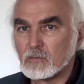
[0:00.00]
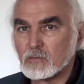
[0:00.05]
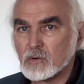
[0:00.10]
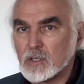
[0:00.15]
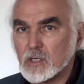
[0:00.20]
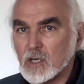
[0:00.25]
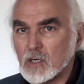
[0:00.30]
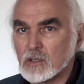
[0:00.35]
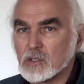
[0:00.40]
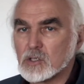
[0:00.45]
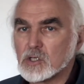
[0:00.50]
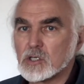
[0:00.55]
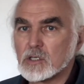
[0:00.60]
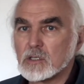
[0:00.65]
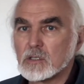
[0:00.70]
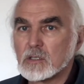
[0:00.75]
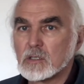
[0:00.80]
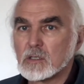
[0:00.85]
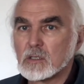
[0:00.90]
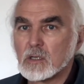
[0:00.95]

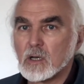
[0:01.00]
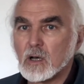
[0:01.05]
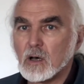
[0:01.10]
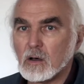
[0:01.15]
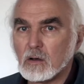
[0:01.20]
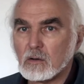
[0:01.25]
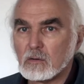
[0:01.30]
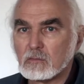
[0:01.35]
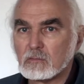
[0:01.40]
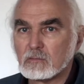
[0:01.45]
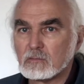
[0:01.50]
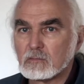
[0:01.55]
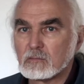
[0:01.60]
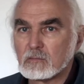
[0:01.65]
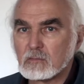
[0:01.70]
reduction of